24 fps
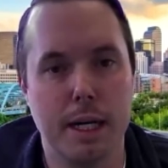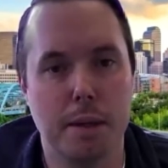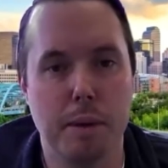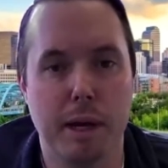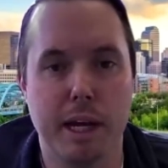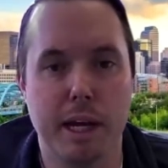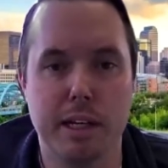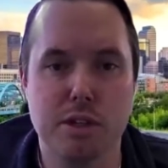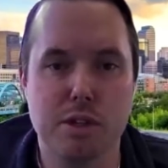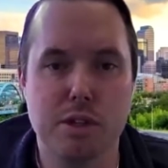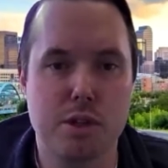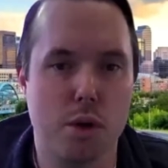
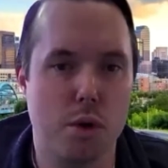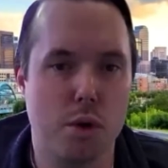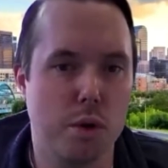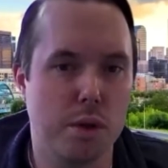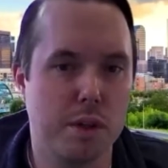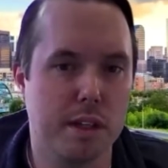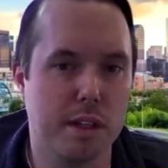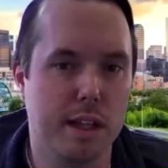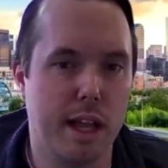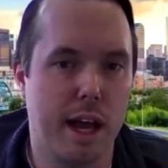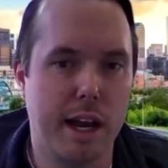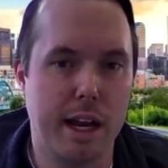and sold
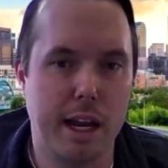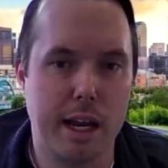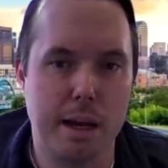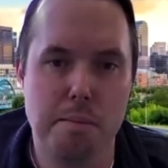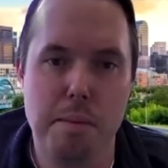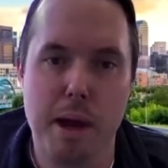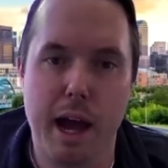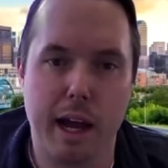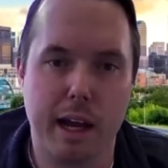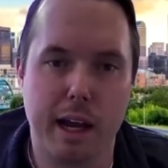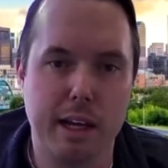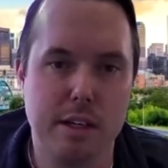the lighting
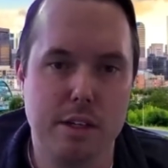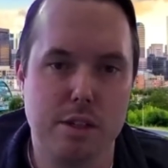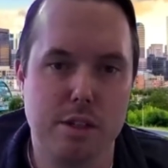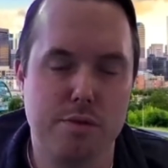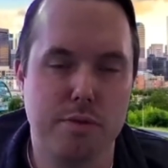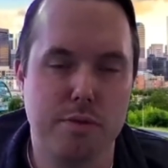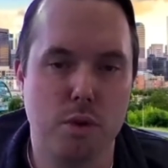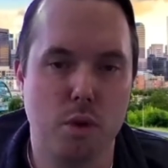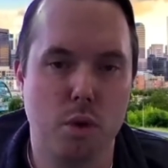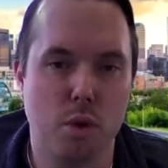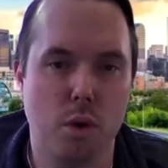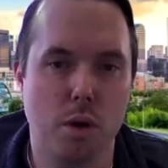package
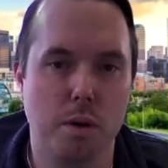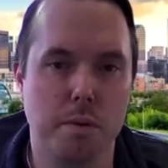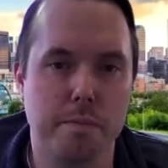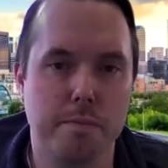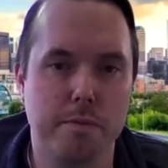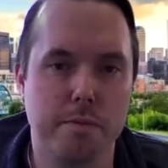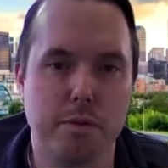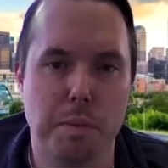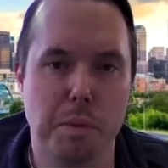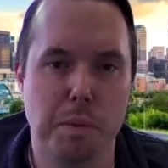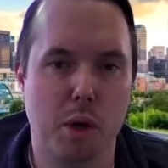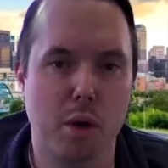
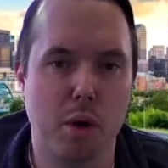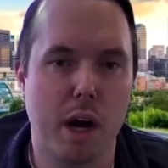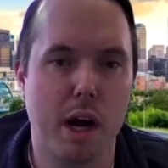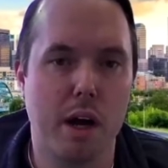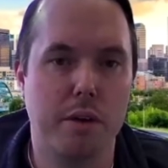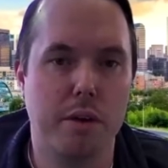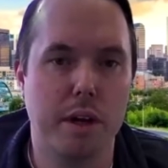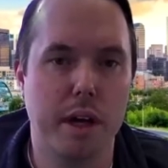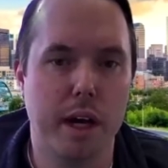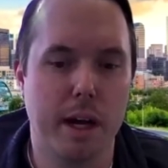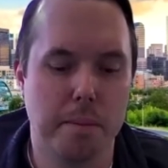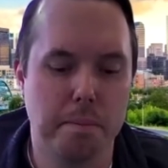from the
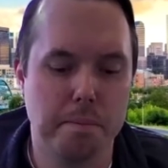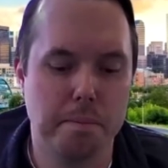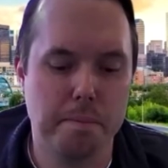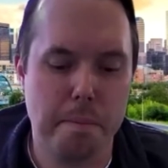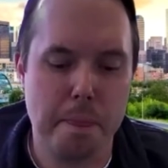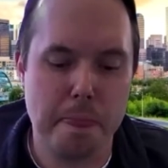ground up.